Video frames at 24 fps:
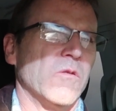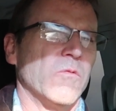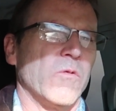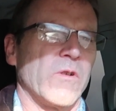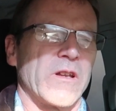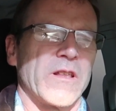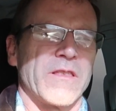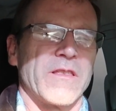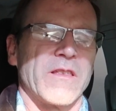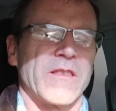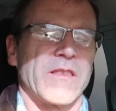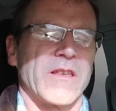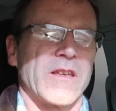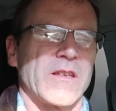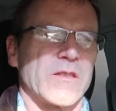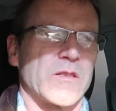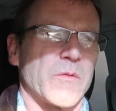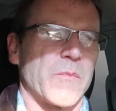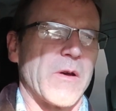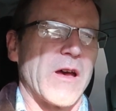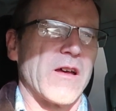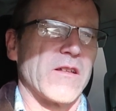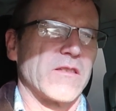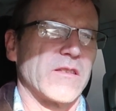One of the things
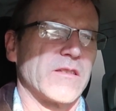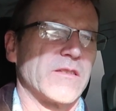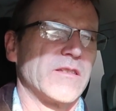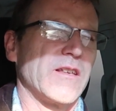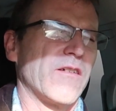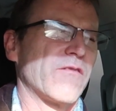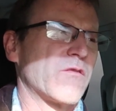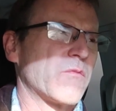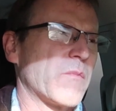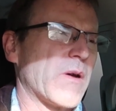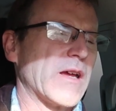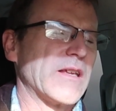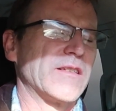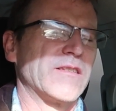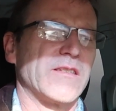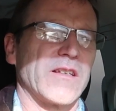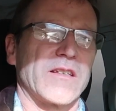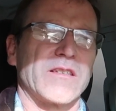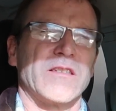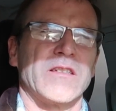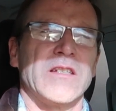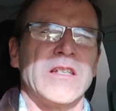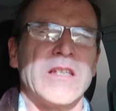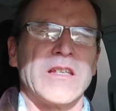about the
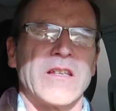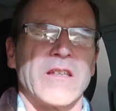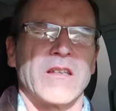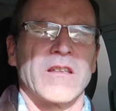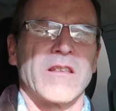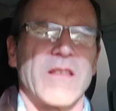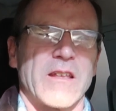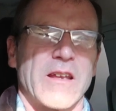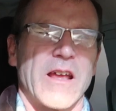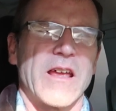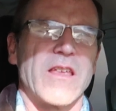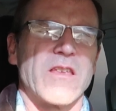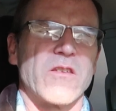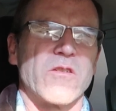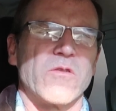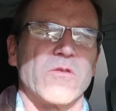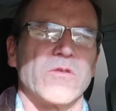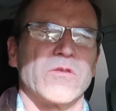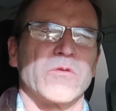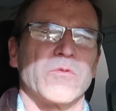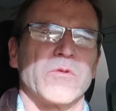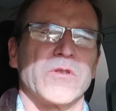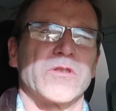7x16 that I use,